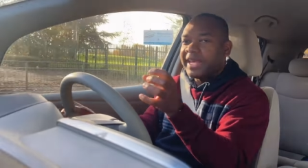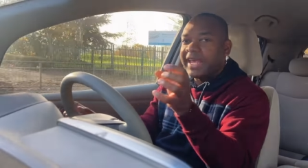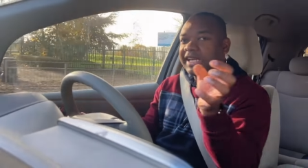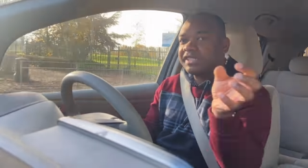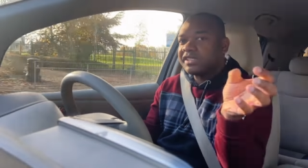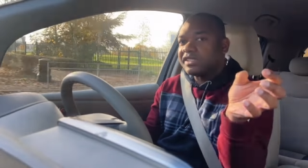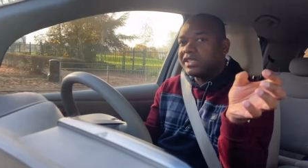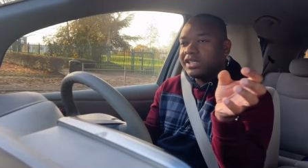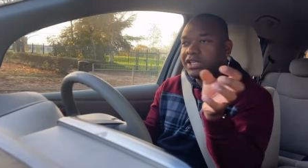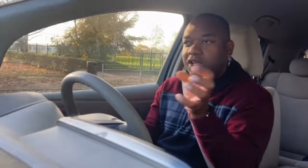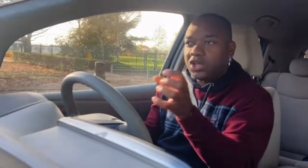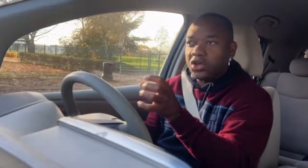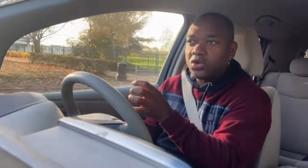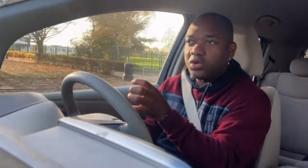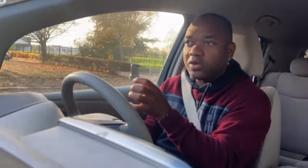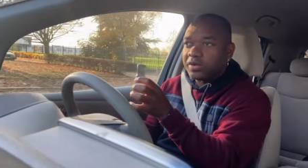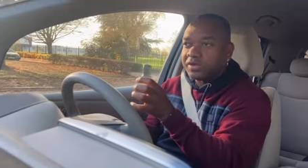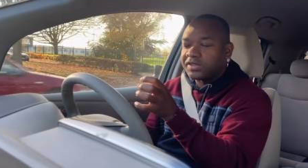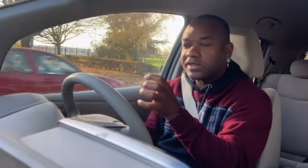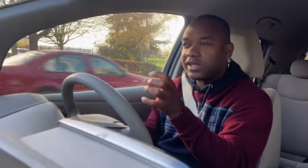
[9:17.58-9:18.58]
isn't
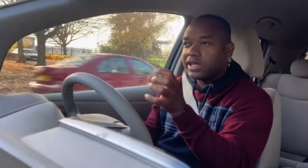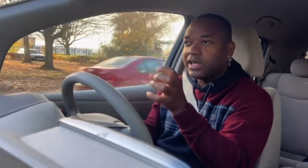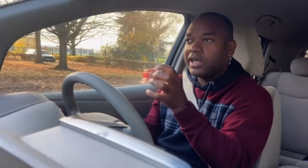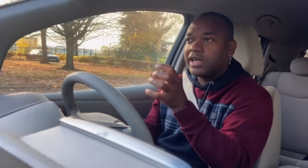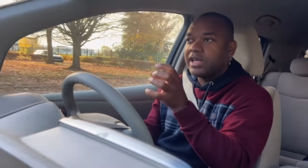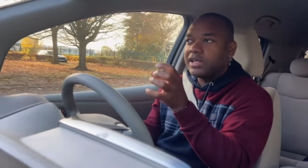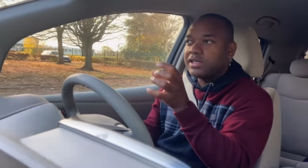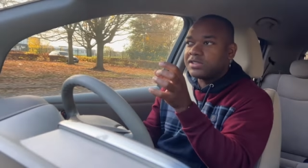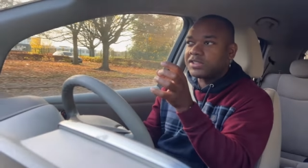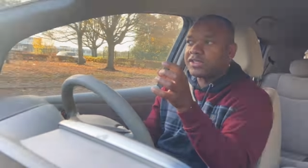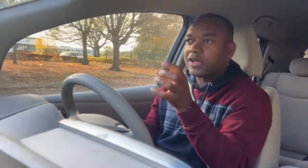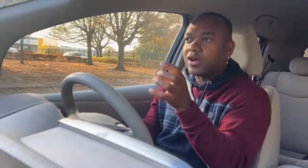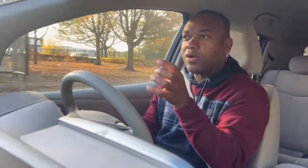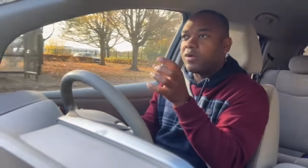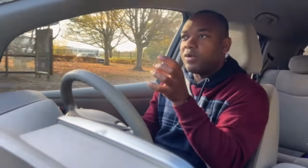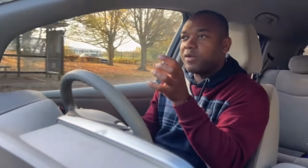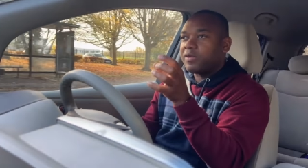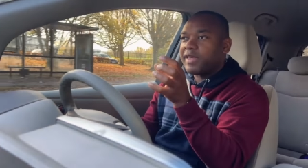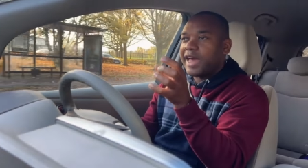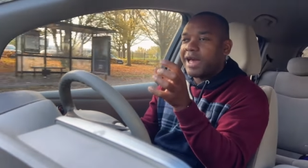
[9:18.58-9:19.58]
used.
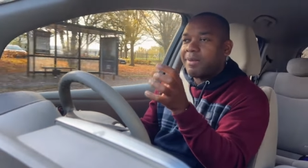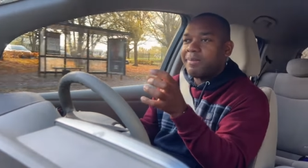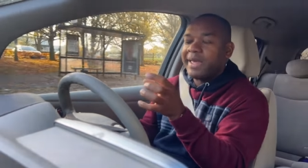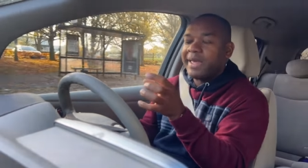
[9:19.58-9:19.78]
So that